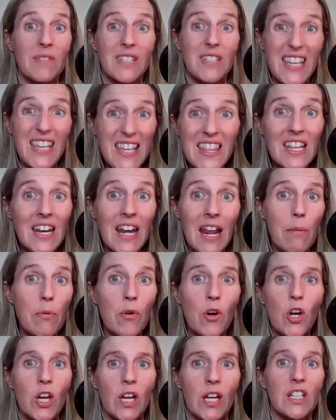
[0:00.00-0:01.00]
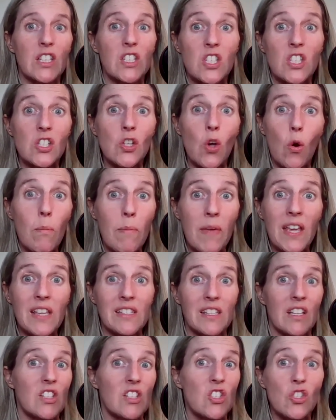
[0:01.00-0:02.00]
It's in the neighborhood. It's so
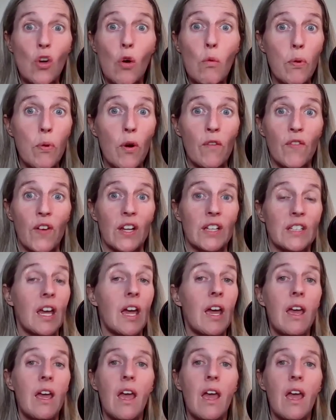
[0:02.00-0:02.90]
amazing. It's so perfect.